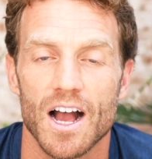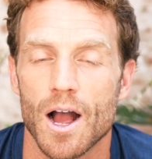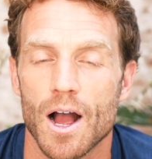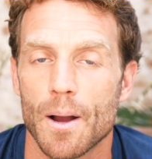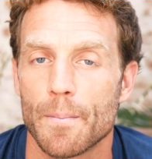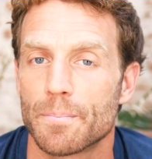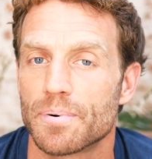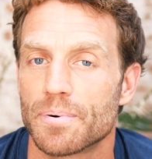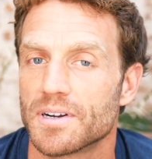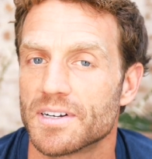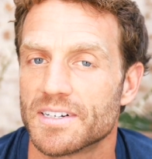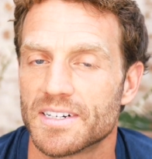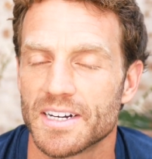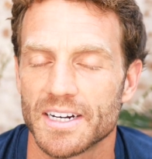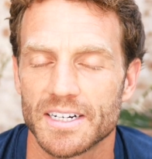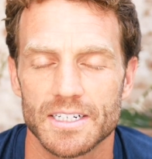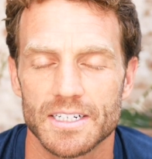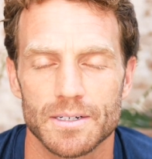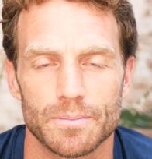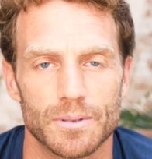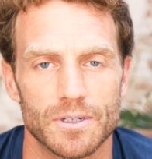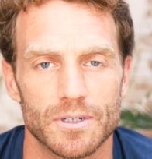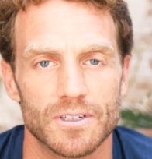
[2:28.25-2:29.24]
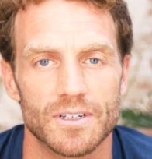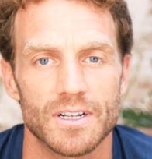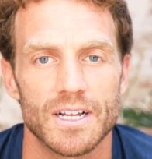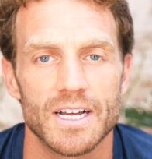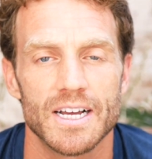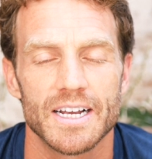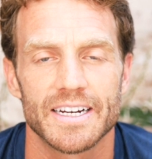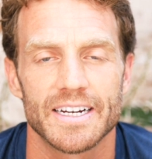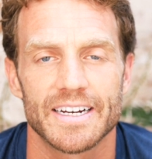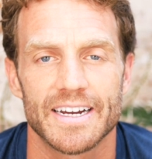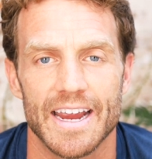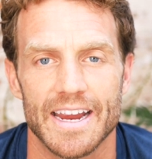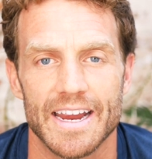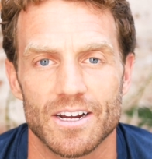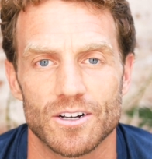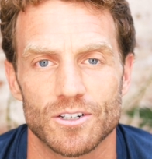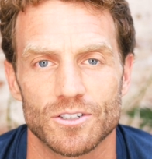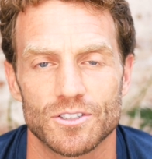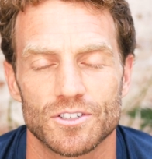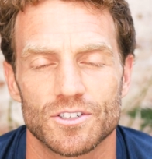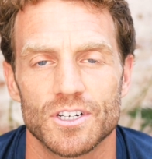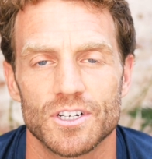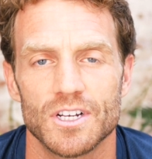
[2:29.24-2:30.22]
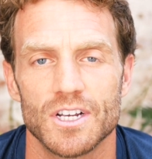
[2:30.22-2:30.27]
unpredictable
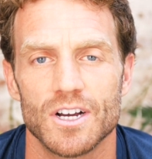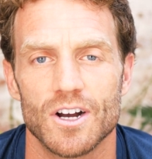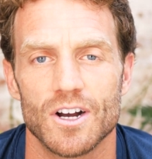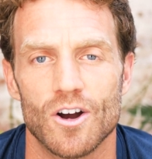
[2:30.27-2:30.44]
chaos